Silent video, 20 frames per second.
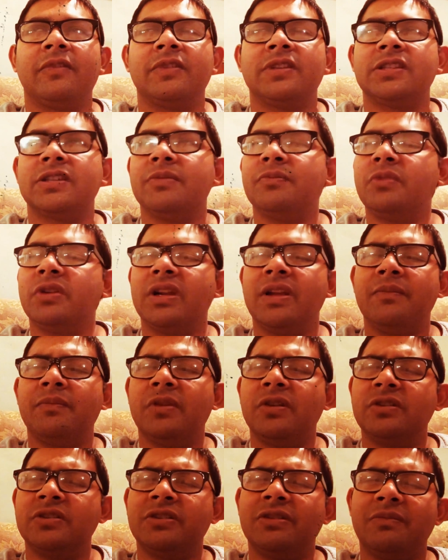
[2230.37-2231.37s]
somewhere. I'm
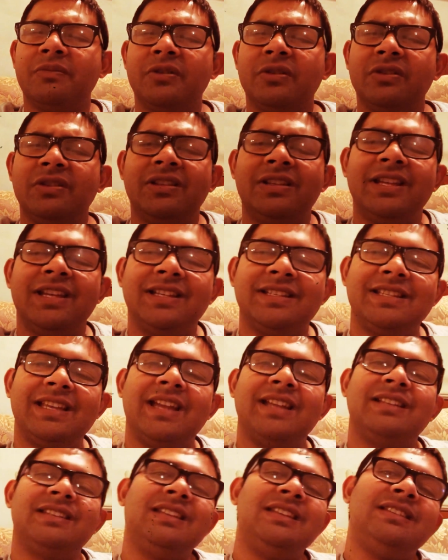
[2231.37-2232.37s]
not sure about the
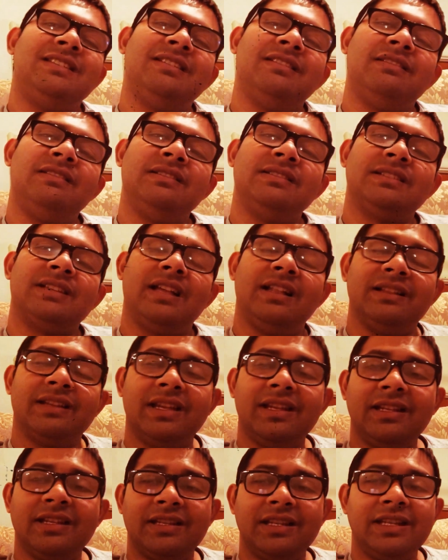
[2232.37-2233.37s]
exact details. I'll
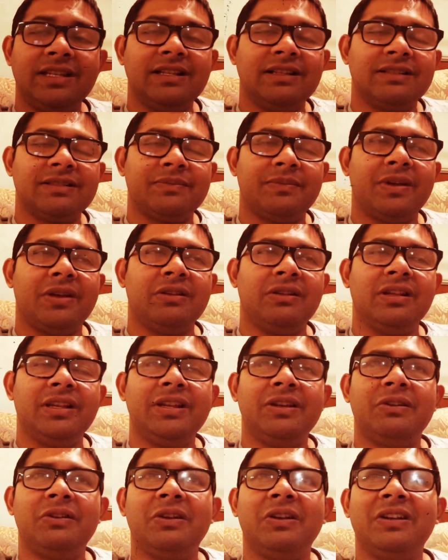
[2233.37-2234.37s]
get the details about it
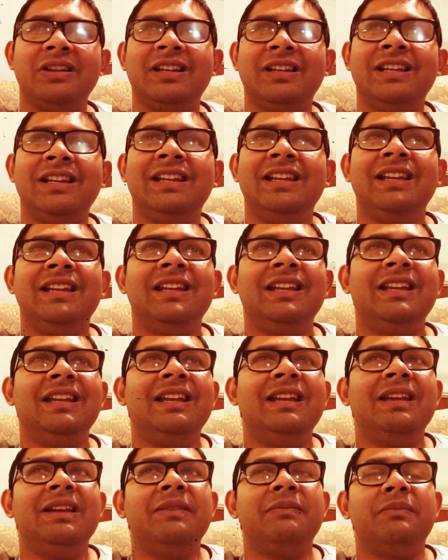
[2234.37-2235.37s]
later on.
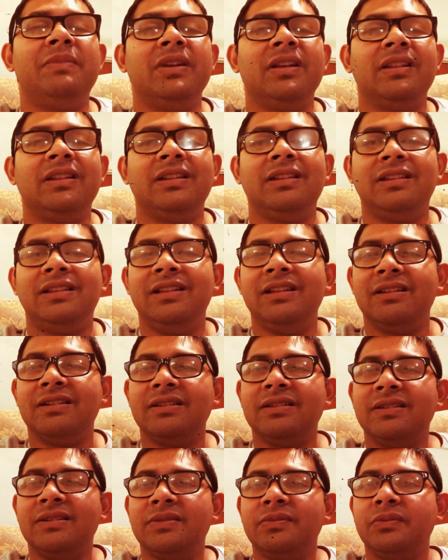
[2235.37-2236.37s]
But
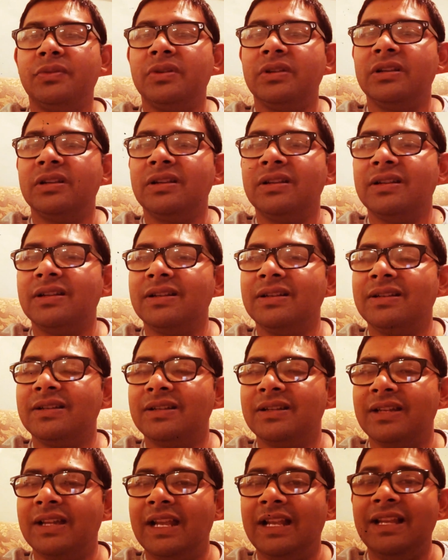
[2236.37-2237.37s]
there were,
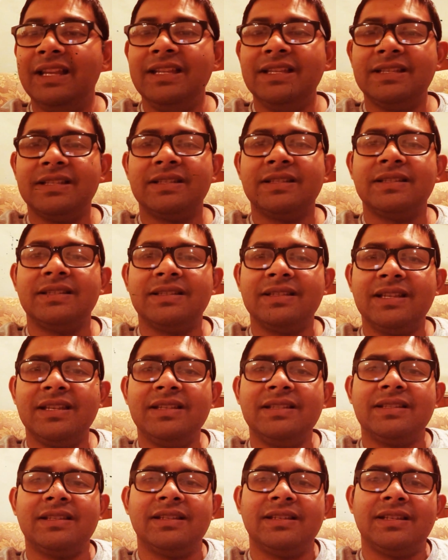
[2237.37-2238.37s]
at least
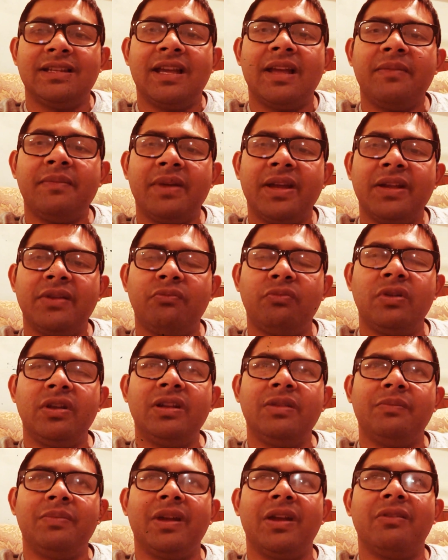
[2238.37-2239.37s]
since the time I read
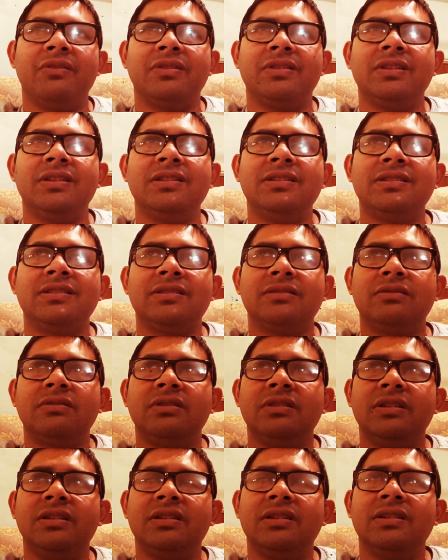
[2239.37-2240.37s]
about this
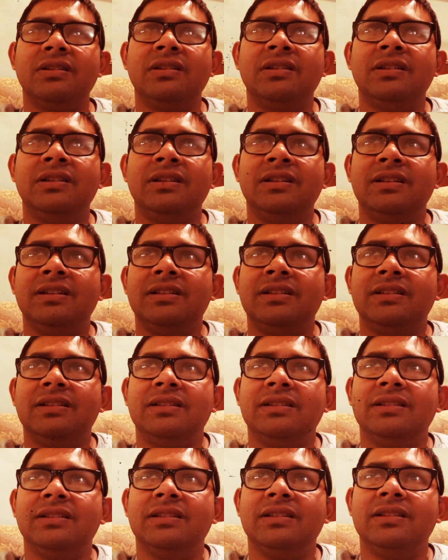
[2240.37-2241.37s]
earlier,
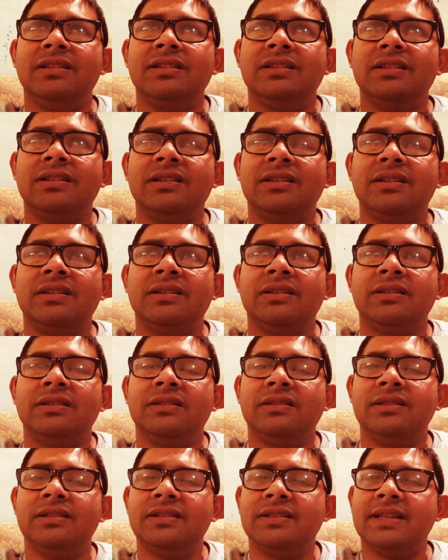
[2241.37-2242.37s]

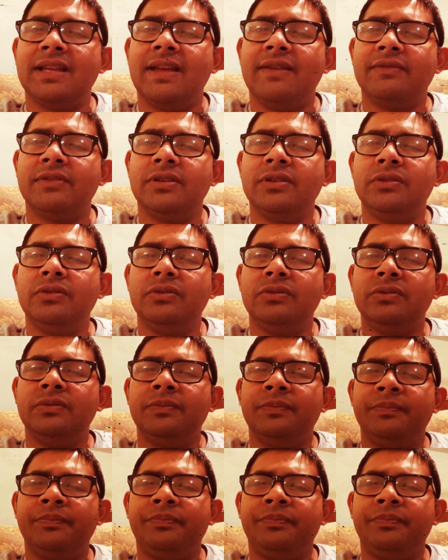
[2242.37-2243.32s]
this afternoon,